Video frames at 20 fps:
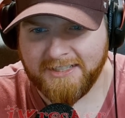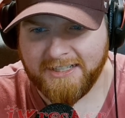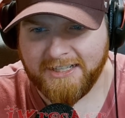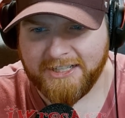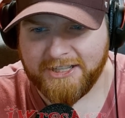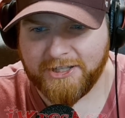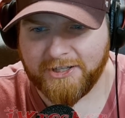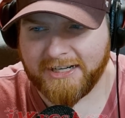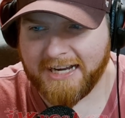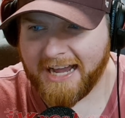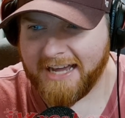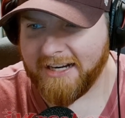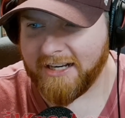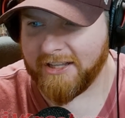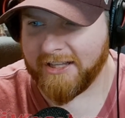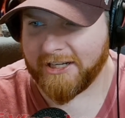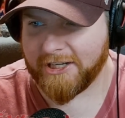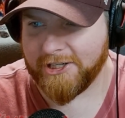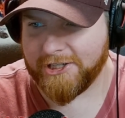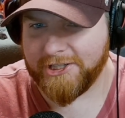They're kind of
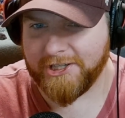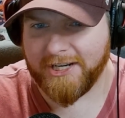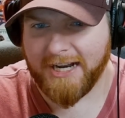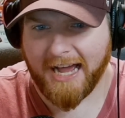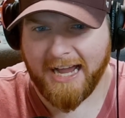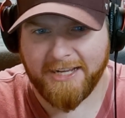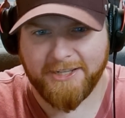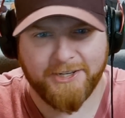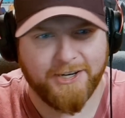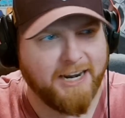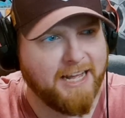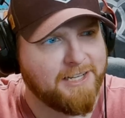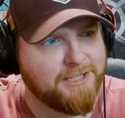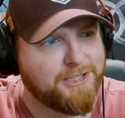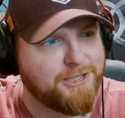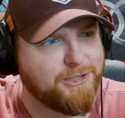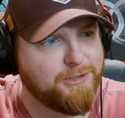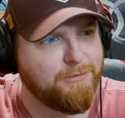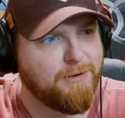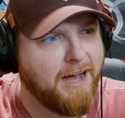like a good height. They're not
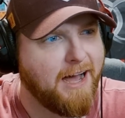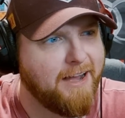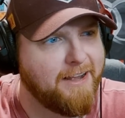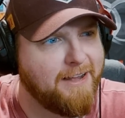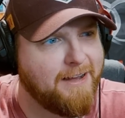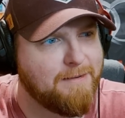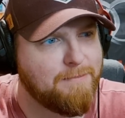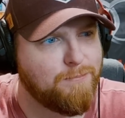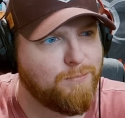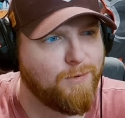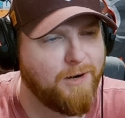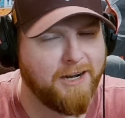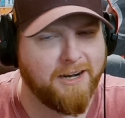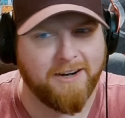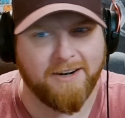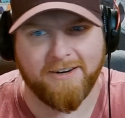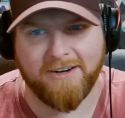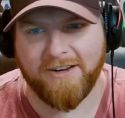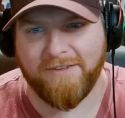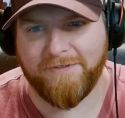too high up
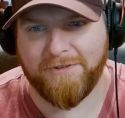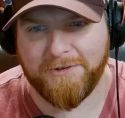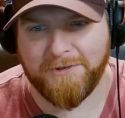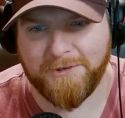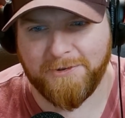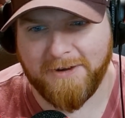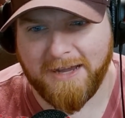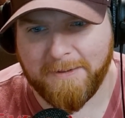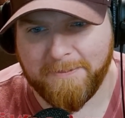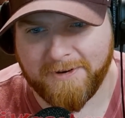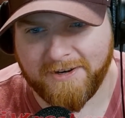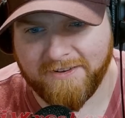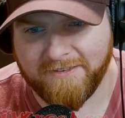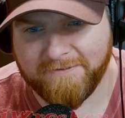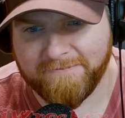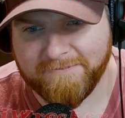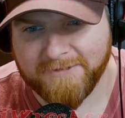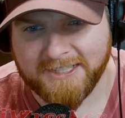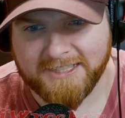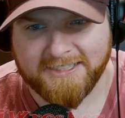where if you do happen
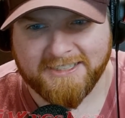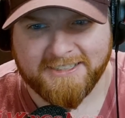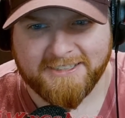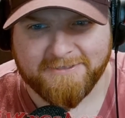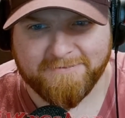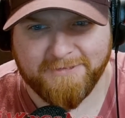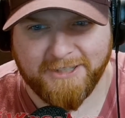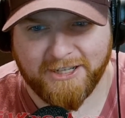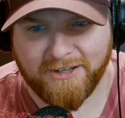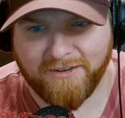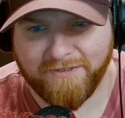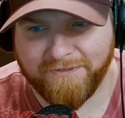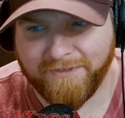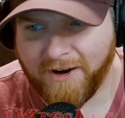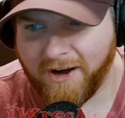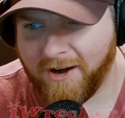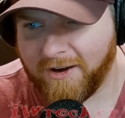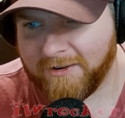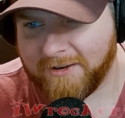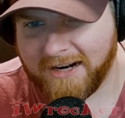to,
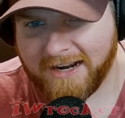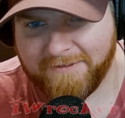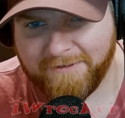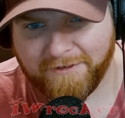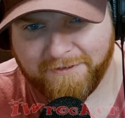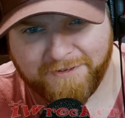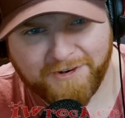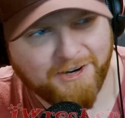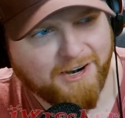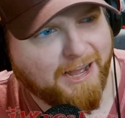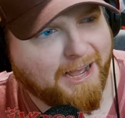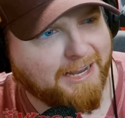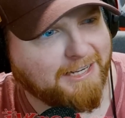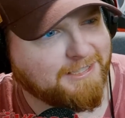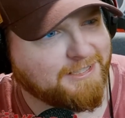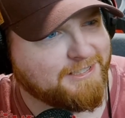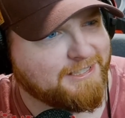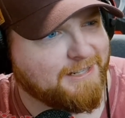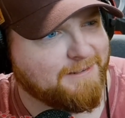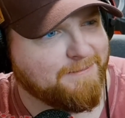fall or have a fear of heights
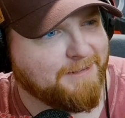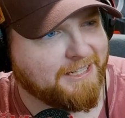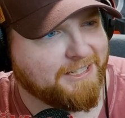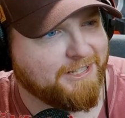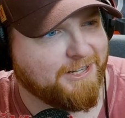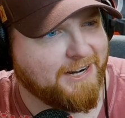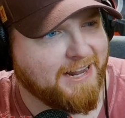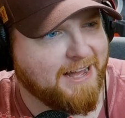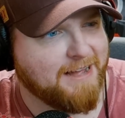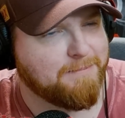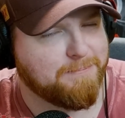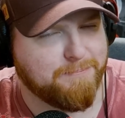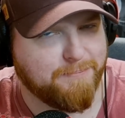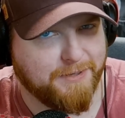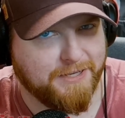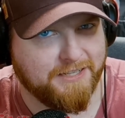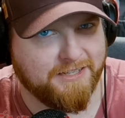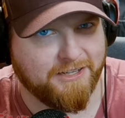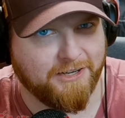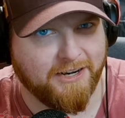or something, like they're
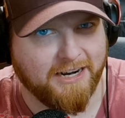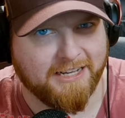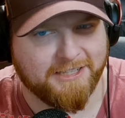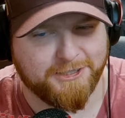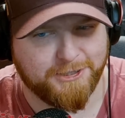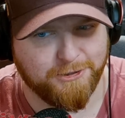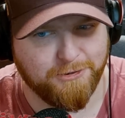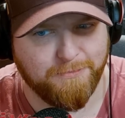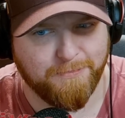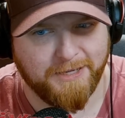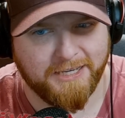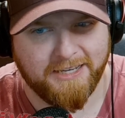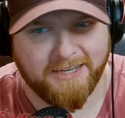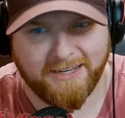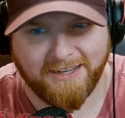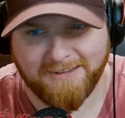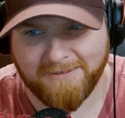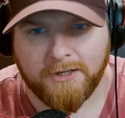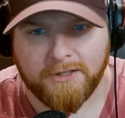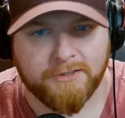not too
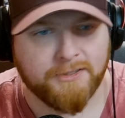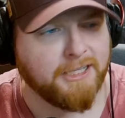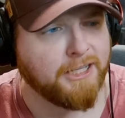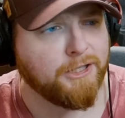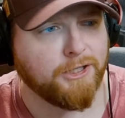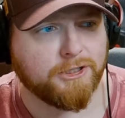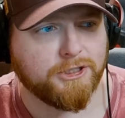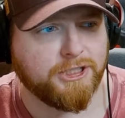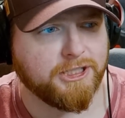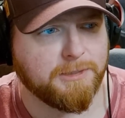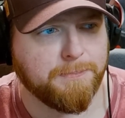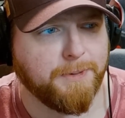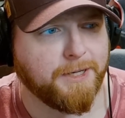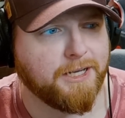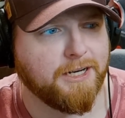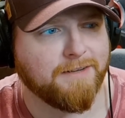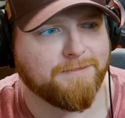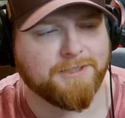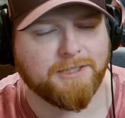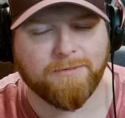big. They look just big
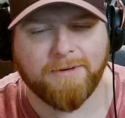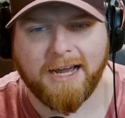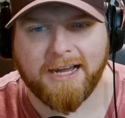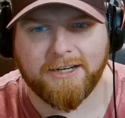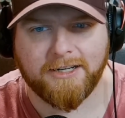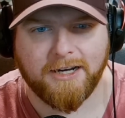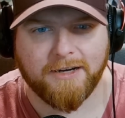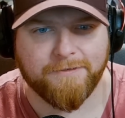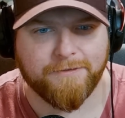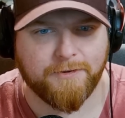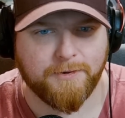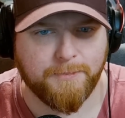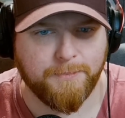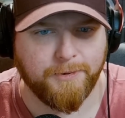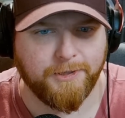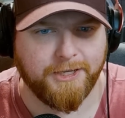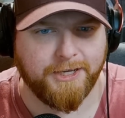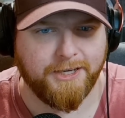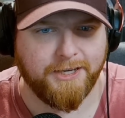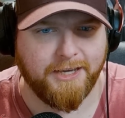enough to ride
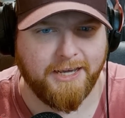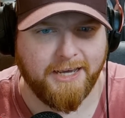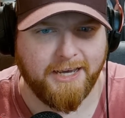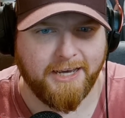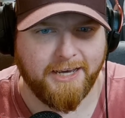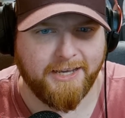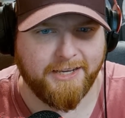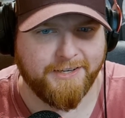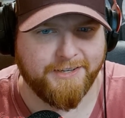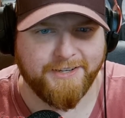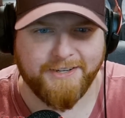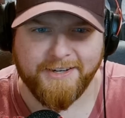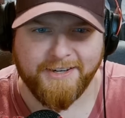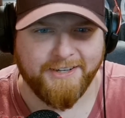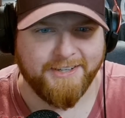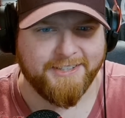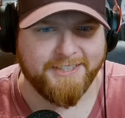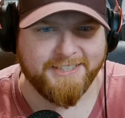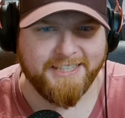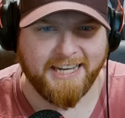comfortably, and
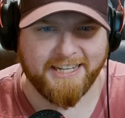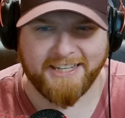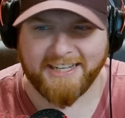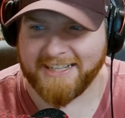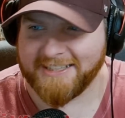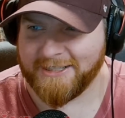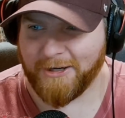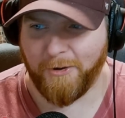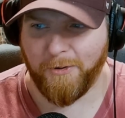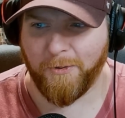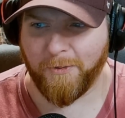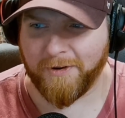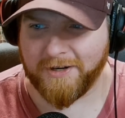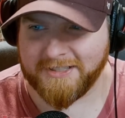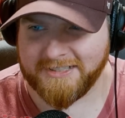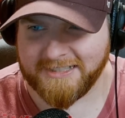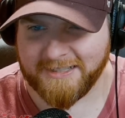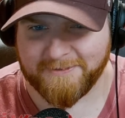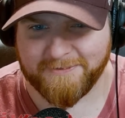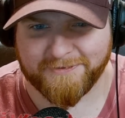yeah, they got the
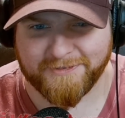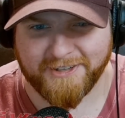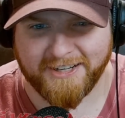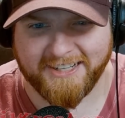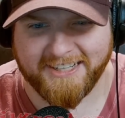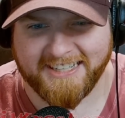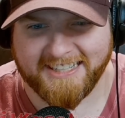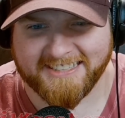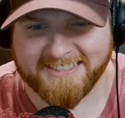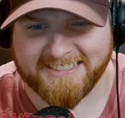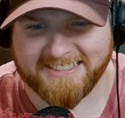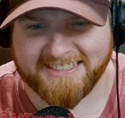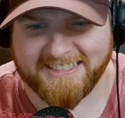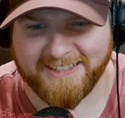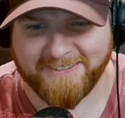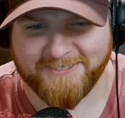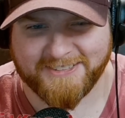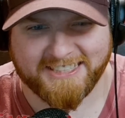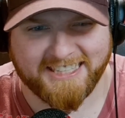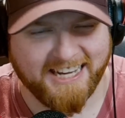horns up front and
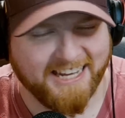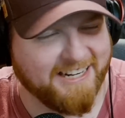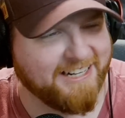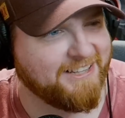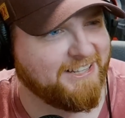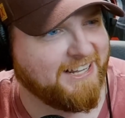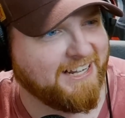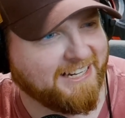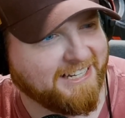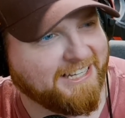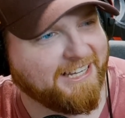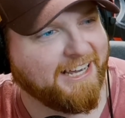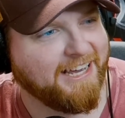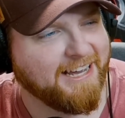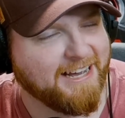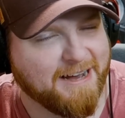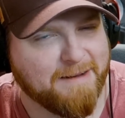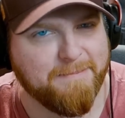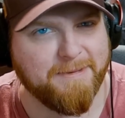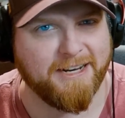stuff. It's kind of like,
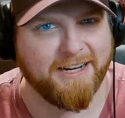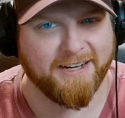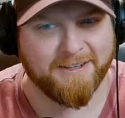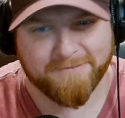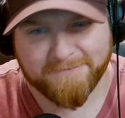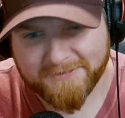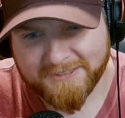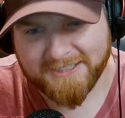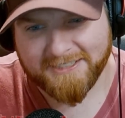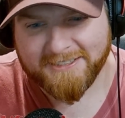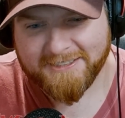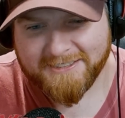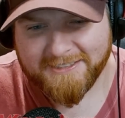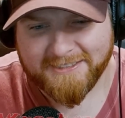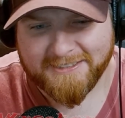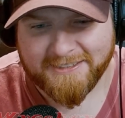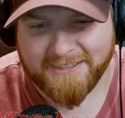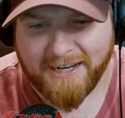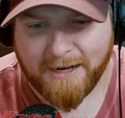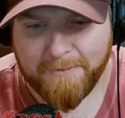yeah, I'm in
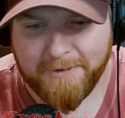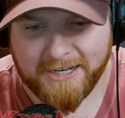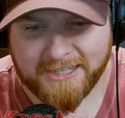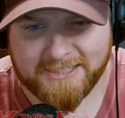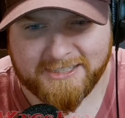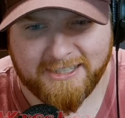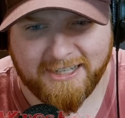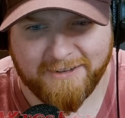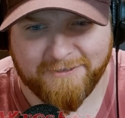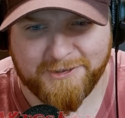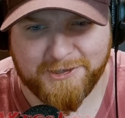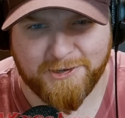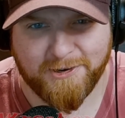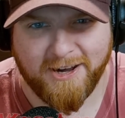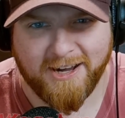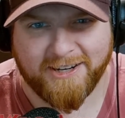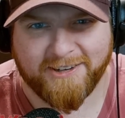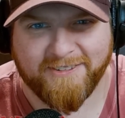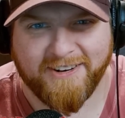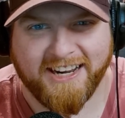a tough
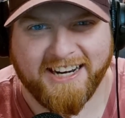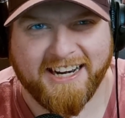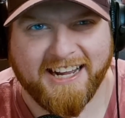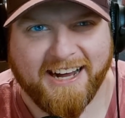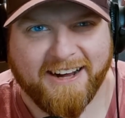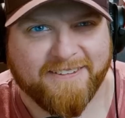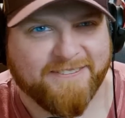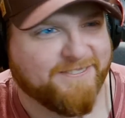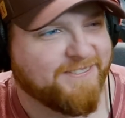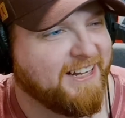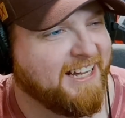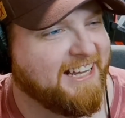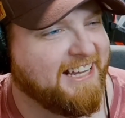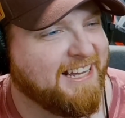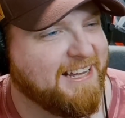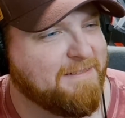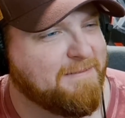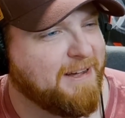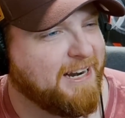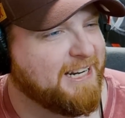truck right now, but
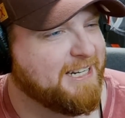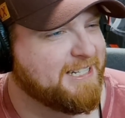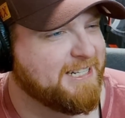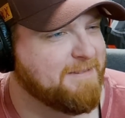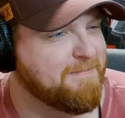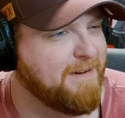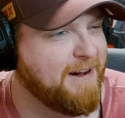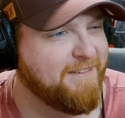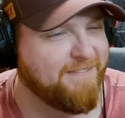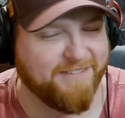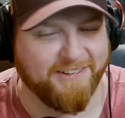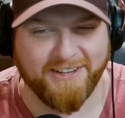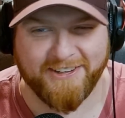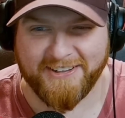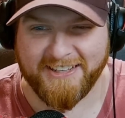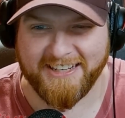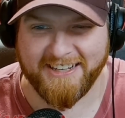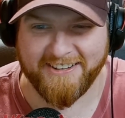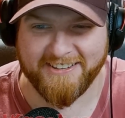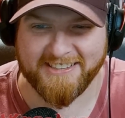it's a buffalo.
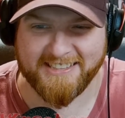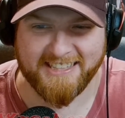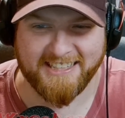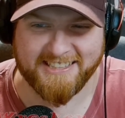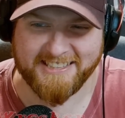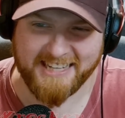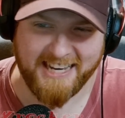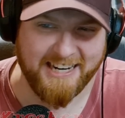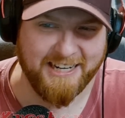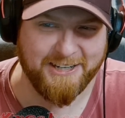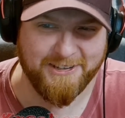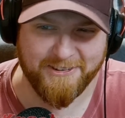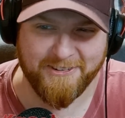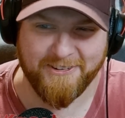It's kind of cool.